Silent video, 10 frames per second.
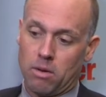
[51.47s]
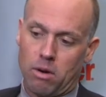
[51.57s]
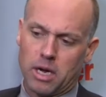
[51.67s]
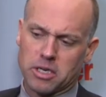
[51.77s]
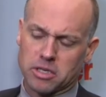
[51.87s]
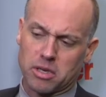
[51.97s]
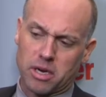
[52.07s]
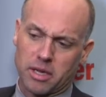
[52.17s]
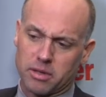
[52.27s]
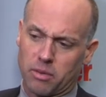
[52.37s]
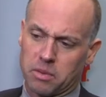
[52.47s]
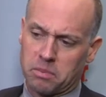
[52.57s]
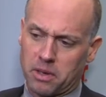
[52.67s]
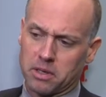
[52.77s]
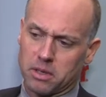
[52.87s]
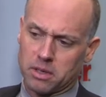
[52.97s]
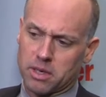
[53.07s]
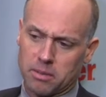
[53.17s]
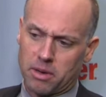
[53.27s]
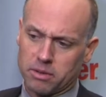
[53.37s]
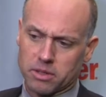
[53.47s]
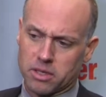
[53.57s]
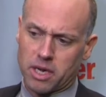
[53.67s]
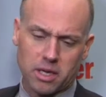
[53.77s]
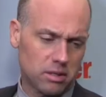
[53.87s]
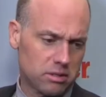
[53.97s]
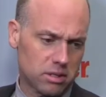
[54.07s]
Well, I thought we played good to come out in the second.